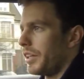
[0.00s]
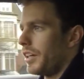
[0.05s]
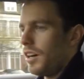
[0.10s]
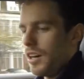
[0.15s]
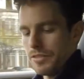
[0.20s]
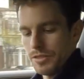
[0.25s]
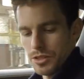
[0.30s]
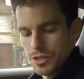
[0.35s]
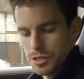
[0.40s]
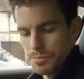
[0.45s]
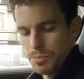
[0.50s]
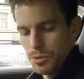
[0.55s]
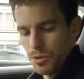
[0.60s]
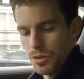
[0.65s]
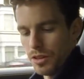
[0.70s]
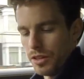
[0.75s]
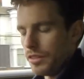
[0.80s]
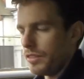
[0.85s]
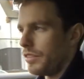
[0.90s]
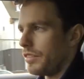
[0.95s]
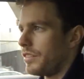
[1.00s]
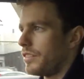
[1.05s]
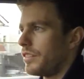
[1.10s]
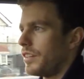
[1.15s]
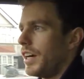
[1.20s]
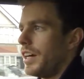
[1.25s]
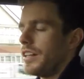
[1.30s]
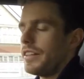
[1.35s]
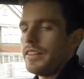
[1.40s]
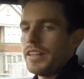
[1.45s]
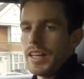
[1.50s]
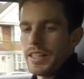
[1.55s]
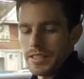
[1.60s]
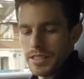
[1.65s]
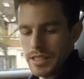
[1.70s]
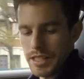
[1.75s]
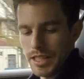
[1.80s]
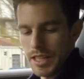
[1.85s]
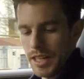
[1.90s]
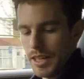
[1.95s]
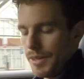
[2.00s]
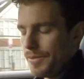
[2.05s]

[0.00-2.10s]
Oh, I've got sport on. That's the.